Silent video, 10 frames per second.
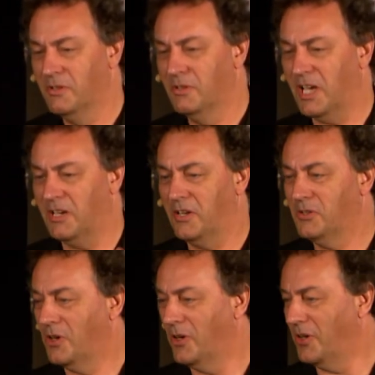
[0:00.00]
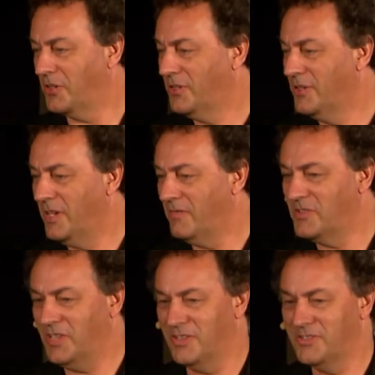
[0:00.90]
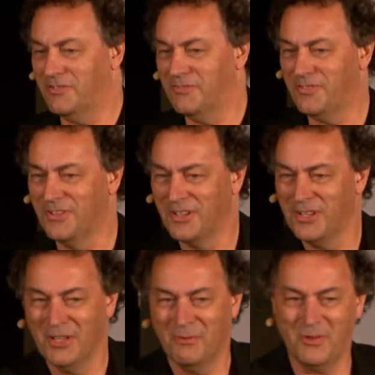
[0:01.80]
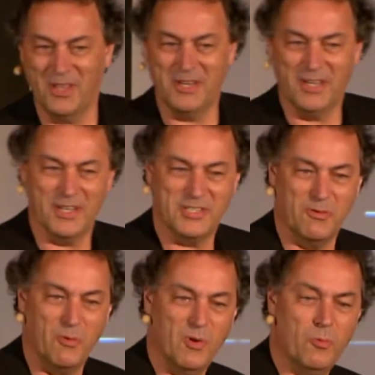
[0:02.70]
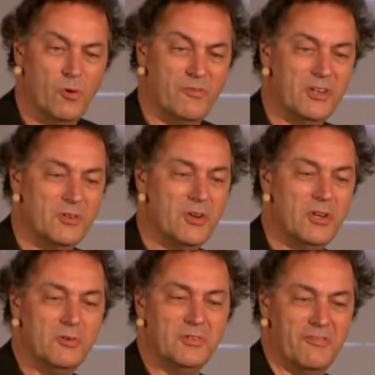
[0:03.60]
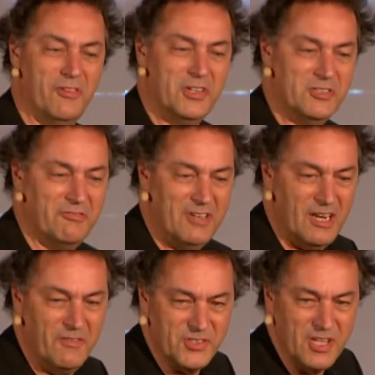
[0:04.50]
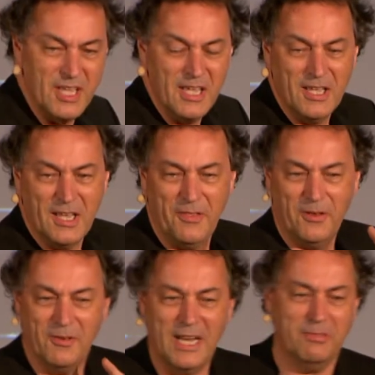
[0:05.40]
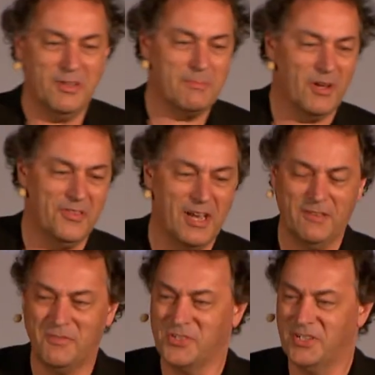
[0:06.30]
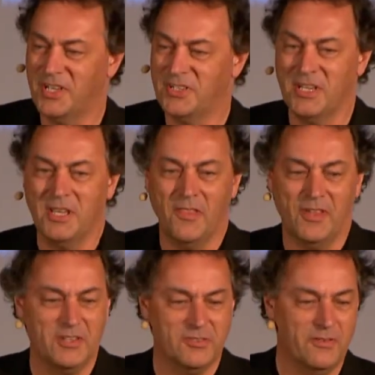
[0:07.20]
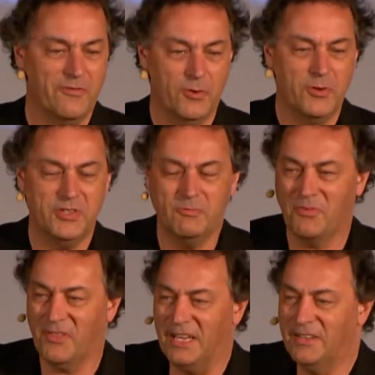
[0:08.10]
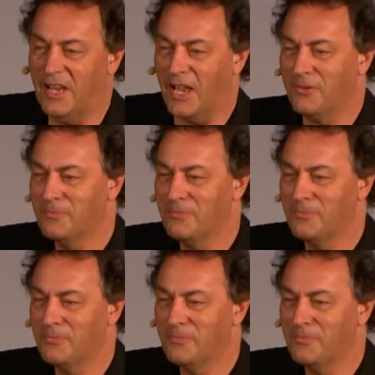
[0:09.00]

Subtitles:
getting dark in the sense of what it does. You know, we're moving to a new definition of television, and the great thing about television is that it's converging with the internet.